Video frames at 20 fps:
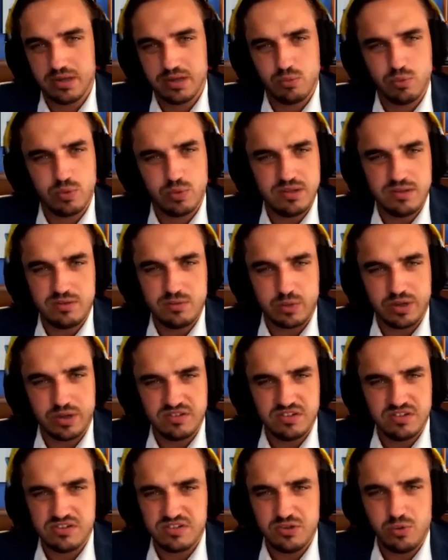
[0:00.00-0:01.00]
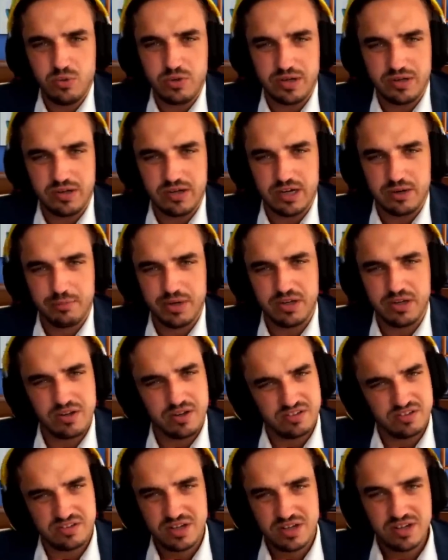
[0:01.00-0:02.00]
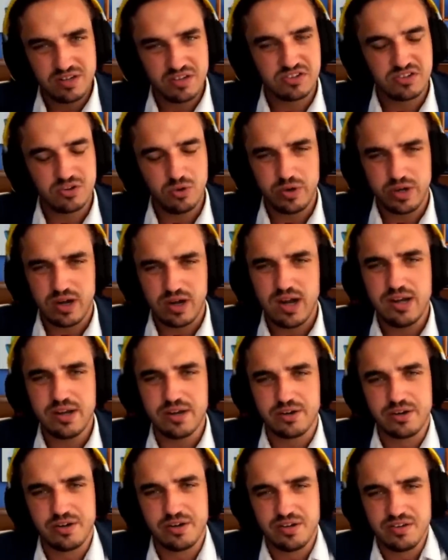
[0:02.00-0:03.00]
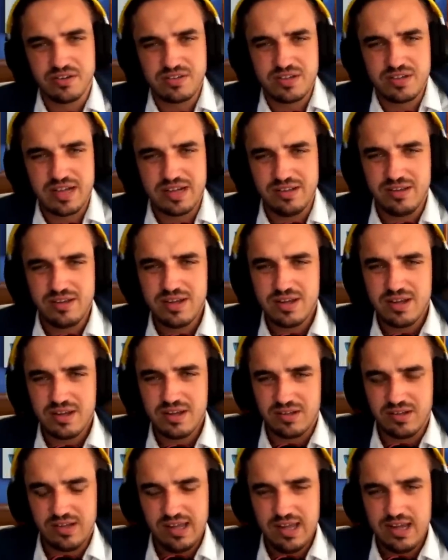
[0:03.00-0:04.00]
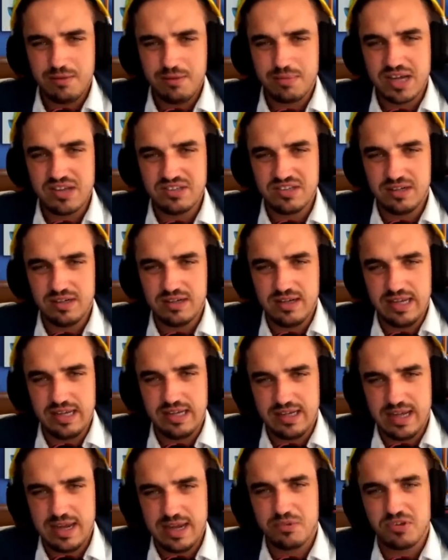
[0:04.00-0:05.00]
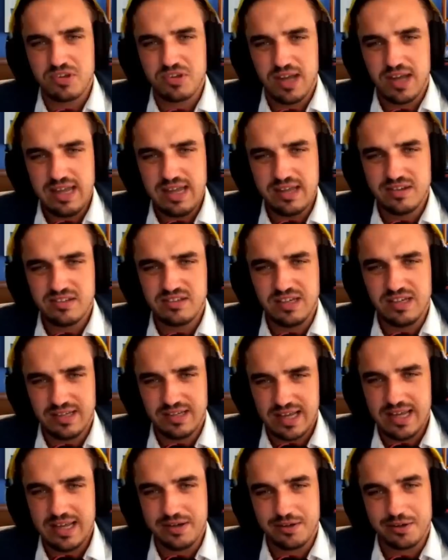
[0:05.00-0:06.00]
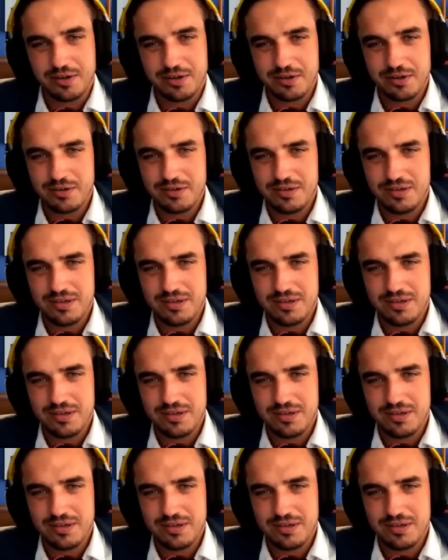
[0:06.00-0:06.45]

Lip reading: What's the story there? Because the story I heard is that the DA basically kept an ANC cadre,